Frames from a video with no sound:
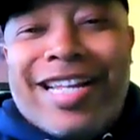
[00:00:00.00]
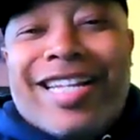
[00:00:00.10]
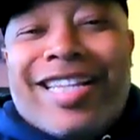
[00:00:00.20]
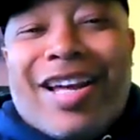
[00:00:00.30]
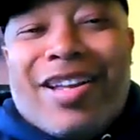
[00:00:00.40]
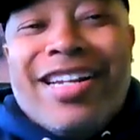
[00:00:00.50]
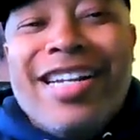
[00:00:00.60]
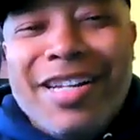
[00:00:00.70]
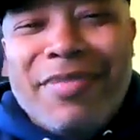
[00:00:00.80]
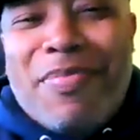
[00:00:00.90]
that
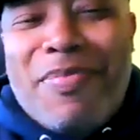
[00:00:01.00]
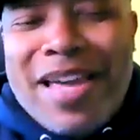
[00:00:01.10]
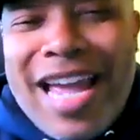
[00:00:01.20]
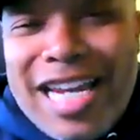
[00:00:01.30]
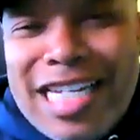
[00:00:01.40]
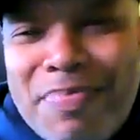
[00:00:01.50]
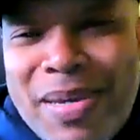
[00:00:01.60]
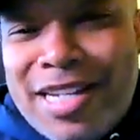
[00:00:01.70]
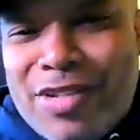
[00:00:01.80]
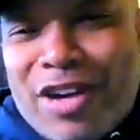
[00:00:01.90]
Eddie's
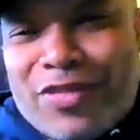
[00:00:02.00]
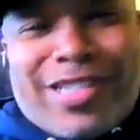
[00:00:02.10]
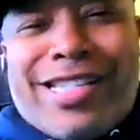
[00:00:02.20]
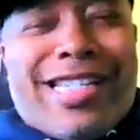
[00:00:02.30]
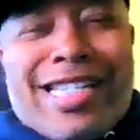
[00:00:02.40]
penis references.